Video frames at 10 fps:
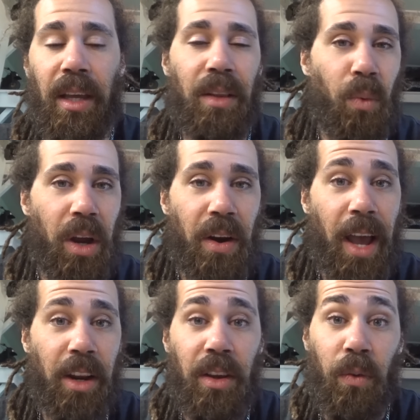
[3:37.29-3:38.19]
And then while you're
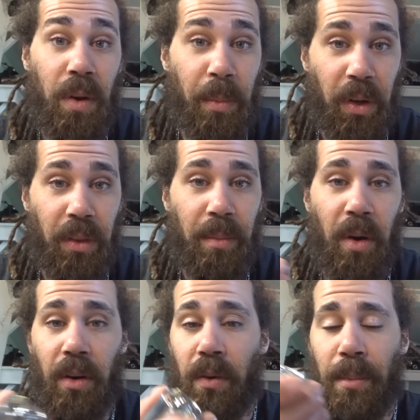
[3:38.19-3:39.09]
at it, you can rebuild the
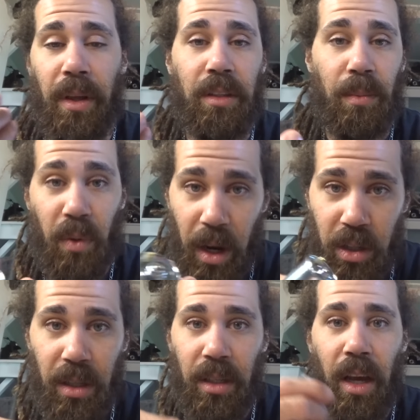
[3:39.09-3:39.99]
motor, replace the
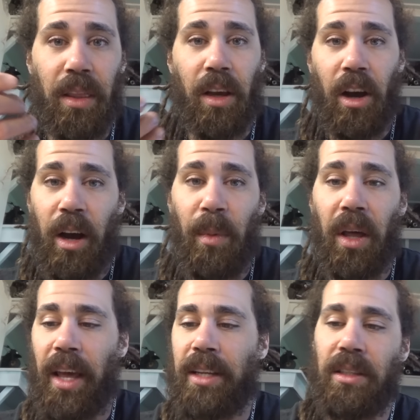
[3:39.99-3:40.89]
brushes, cut the comm,
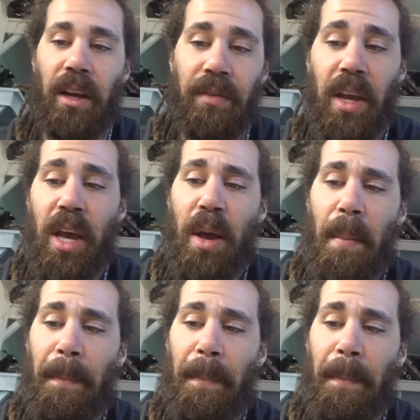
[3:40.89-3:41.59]
all that stuff.